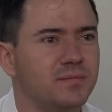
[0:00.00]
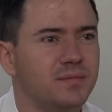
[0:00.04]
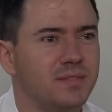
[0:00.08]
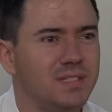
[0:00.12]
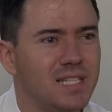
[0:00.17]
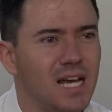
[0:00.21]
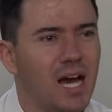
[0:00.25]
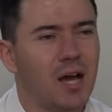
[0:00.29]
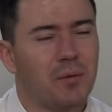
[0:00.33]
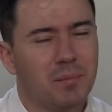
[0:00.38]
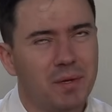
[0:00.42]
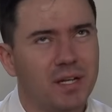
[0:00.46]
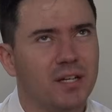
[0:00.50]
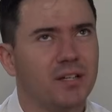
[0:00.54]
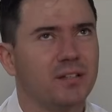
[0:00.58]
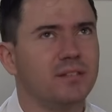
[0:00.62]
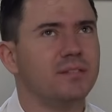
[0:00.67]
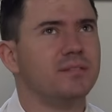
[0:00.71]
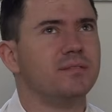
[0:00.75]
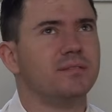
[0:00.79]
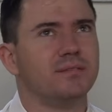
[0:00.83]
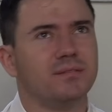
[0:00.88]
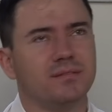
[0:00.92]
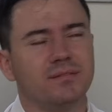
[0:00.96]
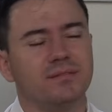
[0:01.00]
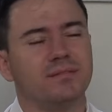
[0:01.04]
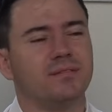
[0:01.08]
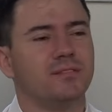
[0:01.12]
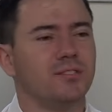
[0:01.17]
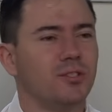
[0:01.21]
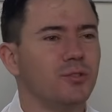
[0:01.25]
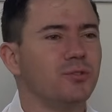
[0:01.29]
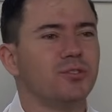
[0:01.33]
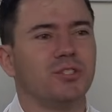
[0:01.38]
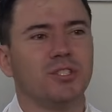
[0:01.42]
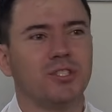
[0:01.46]
Yeah, I mean,
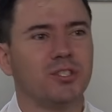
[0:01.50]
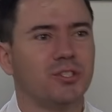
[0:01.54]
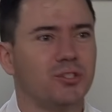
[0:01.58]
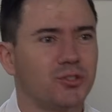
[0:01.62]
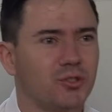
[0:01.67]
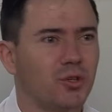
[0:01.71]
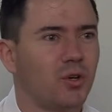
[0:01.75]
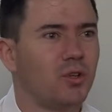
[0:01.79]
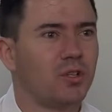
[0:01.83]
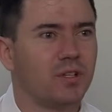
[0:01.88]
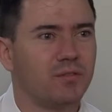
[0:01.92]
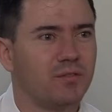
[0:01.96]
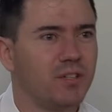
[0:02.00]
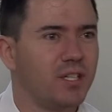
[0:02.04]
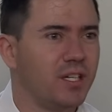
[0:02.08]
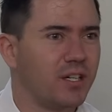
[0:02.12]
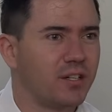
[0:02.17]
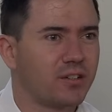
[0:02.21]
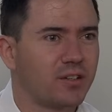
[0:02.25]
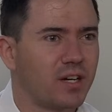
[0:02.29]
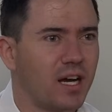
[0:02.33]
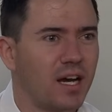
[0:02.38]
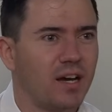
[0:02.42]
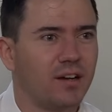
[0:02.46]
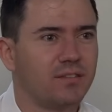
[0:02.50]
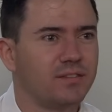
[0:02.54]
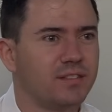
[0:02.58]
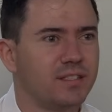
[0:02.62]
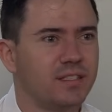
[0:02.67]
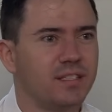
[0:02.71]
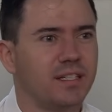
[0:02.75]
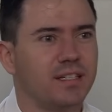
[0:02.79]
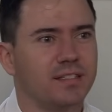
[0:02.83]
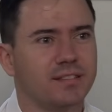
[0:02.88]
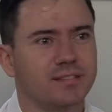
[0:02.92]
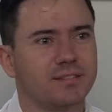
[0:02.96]
losing control of the aircraft
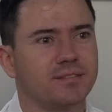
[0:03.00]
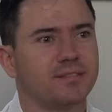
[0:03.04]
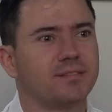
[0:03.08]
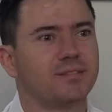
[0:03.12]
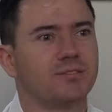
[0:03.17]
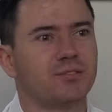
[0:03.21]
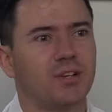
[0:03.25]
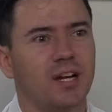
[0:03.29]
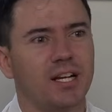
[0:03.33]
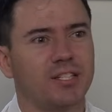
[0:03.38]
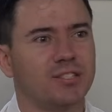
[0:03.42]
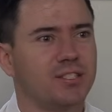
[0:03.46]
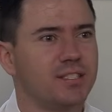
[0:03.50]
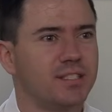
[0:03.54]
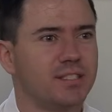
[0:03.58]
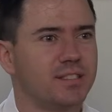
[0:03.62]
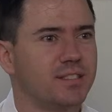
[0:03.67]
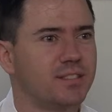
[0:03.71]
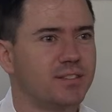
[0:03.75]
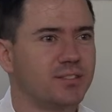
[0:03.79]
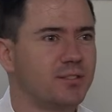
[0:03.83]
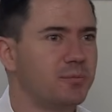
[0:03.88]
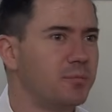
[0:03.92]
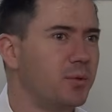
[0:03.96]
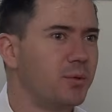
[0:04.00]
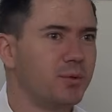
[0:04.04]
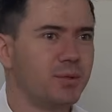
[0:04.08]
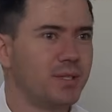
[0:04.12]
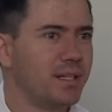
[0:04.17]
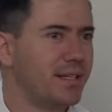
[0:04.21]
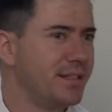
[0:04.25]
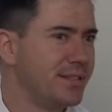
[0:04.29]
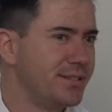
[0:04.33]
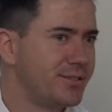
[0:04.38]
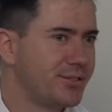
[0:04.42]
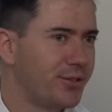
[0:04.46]
and like crashing into some old
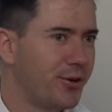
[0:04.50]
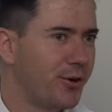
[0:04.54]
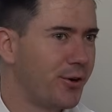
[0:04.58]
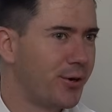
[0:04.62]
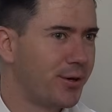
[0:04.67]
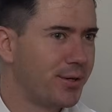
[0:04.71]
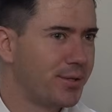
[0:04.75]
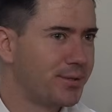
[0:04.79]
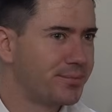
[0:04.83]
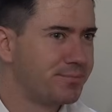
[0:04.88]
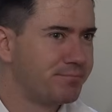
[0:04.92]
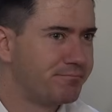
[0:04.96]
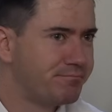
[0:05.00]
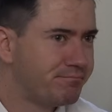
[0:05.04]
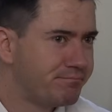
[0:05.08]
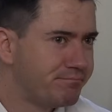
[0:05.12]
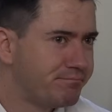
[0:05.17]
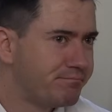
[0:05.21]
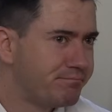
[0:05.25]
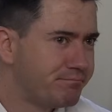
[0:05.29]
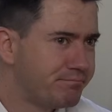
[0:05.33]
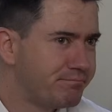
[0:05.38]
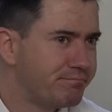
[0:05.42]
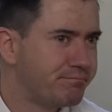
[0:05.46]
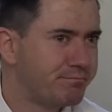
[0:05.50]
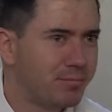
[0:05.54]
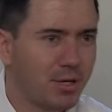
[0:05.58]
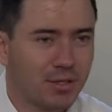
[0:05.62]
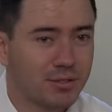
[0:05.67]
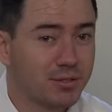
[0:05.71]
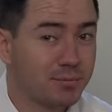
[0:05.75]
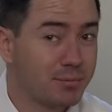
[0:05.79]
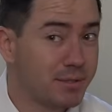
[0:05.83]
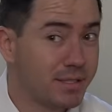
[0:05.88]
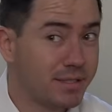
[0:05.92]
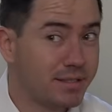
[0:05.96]
lady's car,
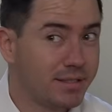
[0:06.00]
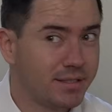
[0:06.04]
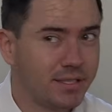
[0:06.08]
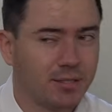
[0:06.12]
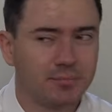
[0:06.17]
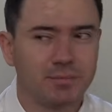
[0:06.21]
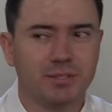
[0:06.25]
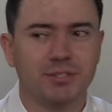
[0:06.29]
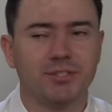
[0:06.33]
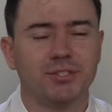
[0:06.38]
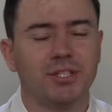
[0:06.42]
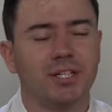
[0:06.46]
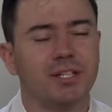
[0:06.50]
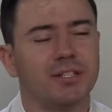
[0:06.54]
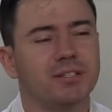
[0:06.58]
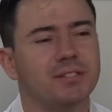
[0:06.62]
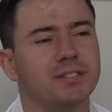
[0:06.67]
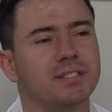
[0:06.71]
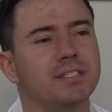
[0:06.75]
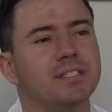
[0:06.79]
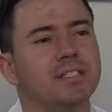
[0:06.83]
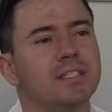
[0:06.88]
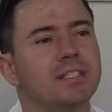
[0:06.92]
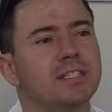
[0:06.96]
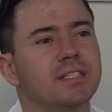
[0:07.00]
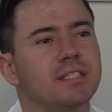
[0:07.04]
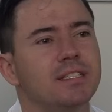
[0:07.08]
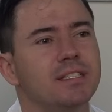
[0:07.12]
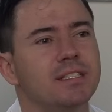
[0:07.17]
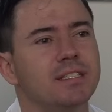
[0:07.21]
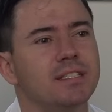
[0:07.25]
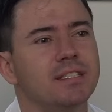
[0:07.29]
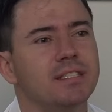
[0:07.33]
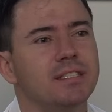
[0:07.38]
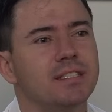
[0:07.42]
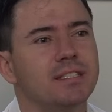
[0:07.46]
possibly ending up in jail.
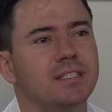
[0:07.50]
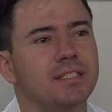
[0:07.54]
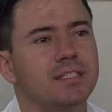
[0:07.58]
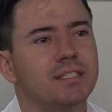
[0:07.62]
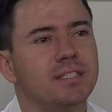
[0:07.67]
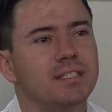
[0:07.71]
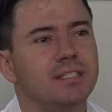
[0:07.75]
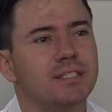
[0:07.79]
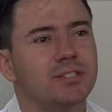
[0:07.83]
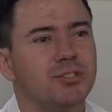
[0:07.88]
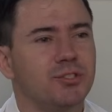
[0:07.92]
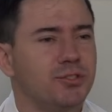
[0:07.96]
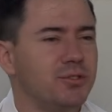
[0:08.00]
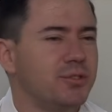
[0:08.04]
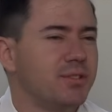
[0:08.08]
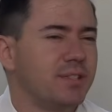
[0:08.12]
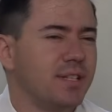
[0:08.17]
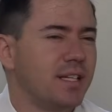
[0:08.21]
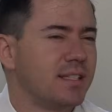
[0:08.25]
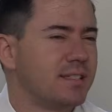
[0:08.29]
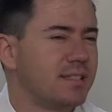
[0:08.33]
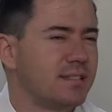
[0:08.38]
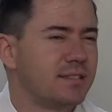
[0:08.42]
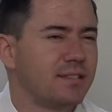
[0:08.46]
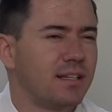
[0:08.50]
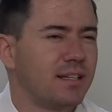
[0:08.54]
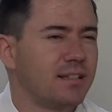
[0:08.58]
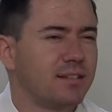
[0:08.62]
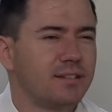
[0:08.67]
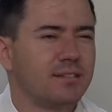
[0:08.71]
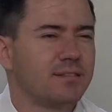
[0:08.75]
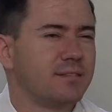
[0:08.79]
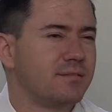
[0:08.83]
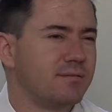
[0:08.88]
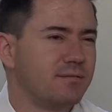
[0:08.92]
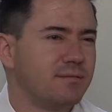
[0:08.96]
Sure, that's
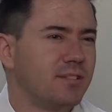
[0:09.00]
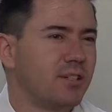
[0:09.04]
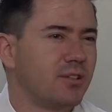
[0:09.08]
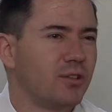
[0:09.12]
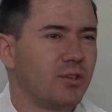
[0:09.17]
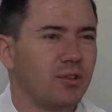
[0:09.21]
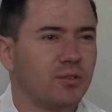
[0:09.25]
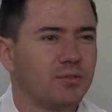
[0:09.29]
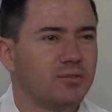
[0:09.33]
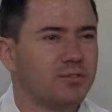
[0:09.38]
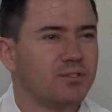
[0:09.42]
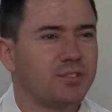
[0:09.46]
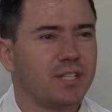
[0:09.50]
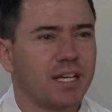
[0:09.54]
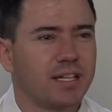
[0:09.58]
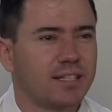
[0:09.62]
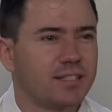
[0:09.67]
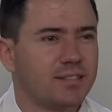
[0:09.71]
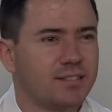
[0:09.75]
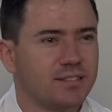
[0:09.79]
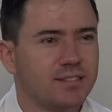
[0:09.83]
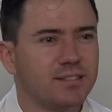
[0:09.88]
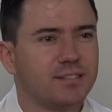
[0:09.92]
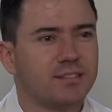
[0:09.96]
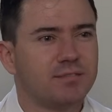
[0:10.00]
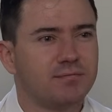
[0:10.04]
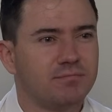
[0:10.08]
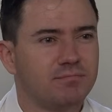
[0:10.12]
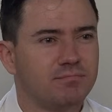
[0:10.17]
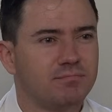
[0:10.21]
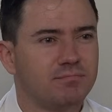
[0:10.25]
like a close second.